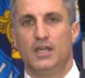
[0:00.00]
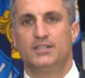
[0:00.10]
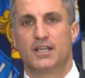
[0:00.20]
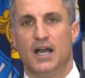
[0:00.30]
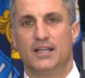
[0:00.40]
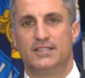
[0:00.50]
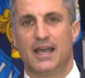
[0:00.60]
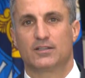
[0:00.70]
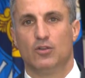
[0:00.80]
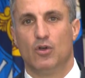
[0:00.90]
to
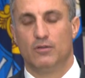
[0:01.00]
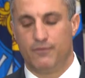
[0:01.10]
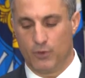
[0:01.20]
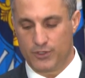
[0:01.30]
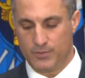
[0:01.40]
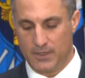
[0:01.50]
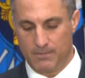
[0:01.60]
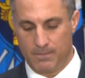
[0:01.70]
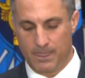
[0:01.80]
contact law enforcement.